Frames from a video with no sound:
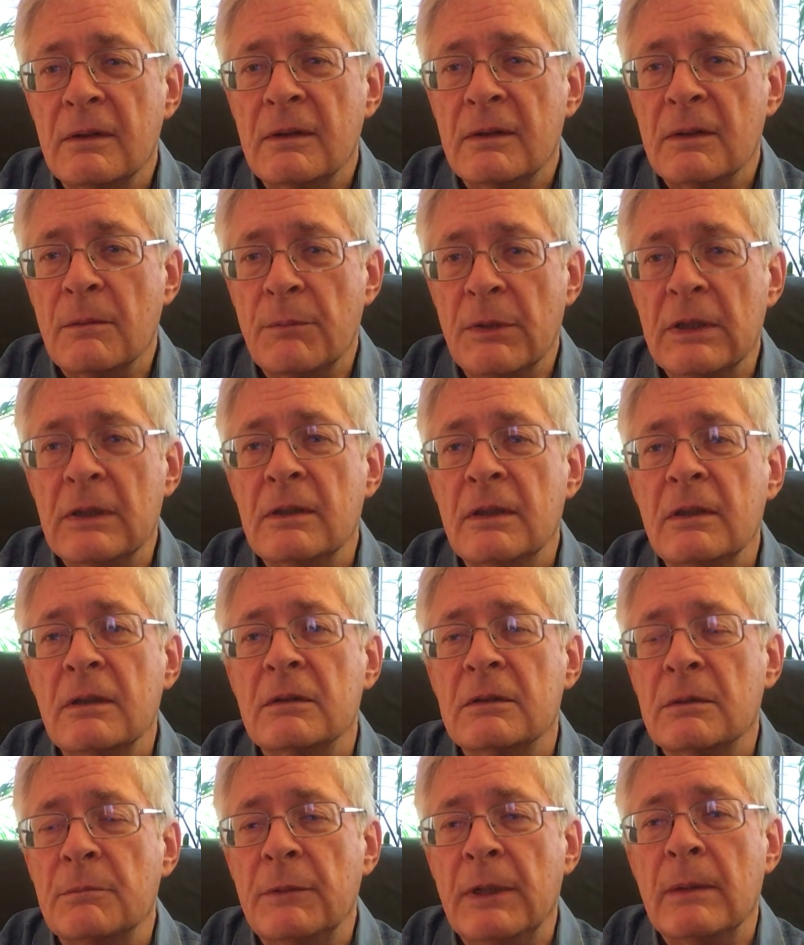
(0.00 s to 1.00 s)
It's a big
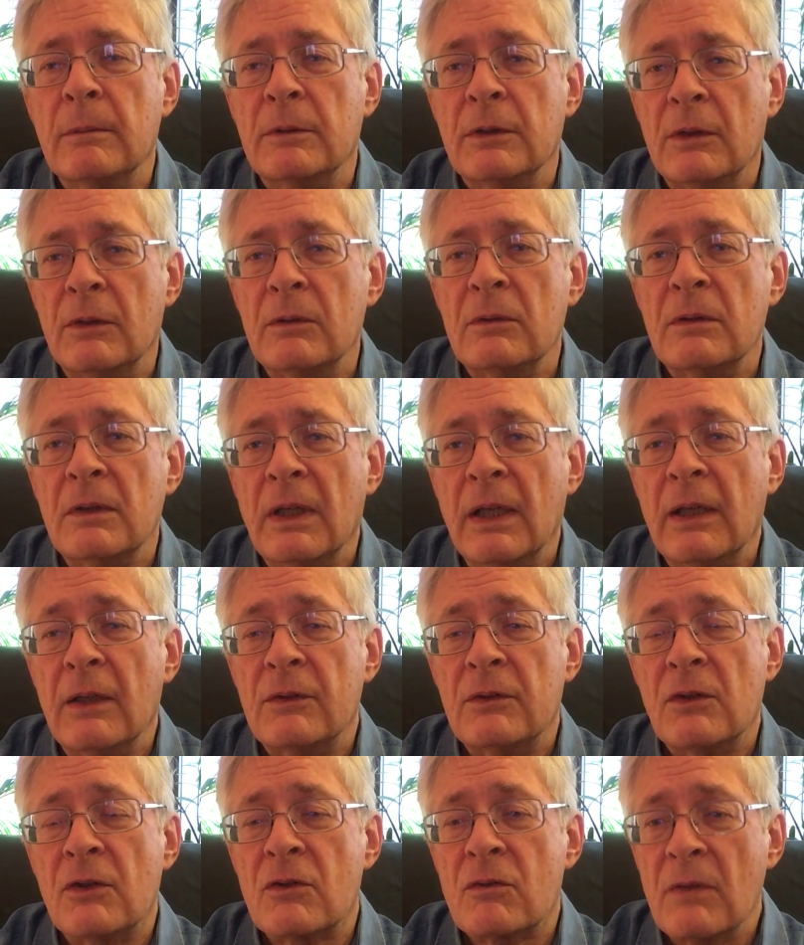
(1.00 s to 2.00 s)
deal to be able to do that.
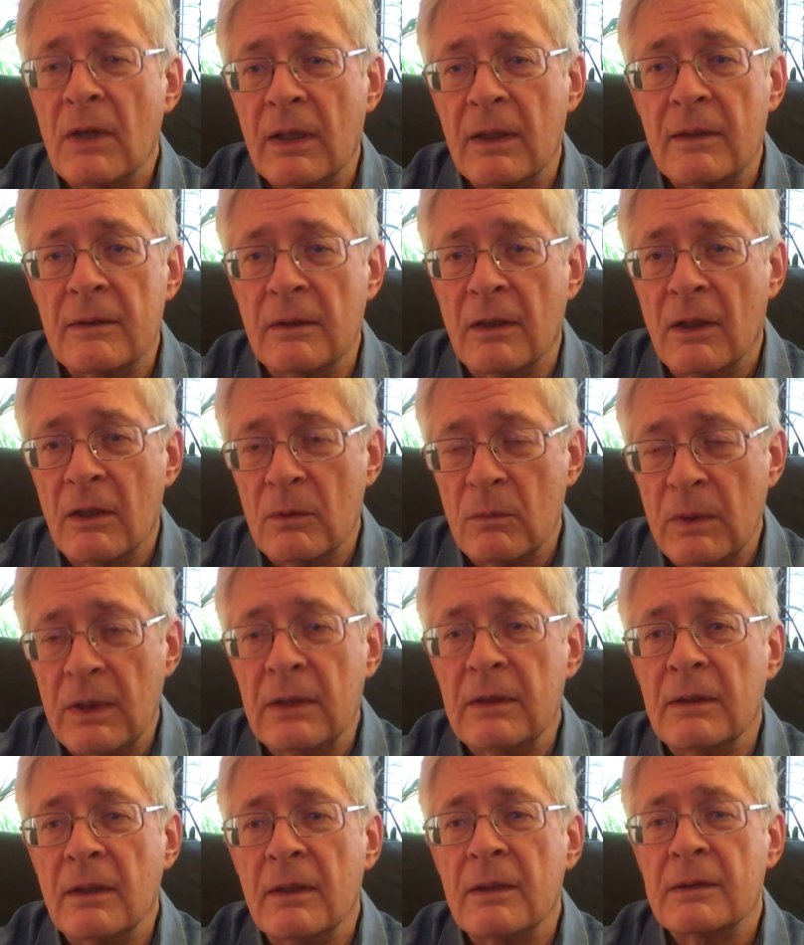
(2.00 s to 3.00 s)
It's a strength, not a
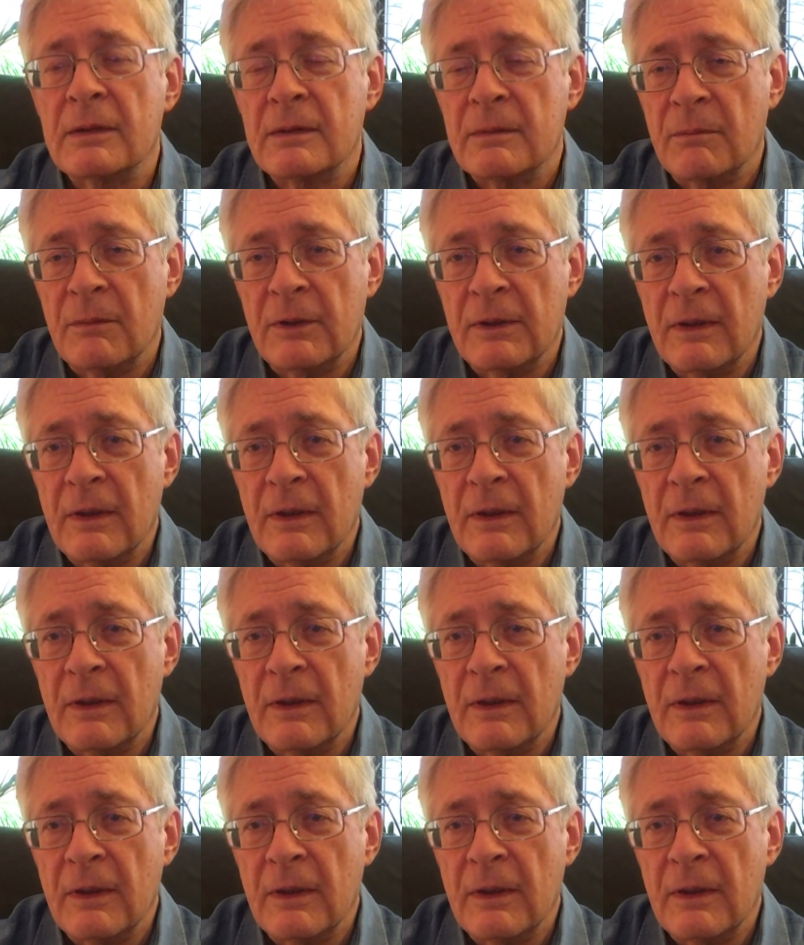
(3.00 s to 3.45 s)
weakness.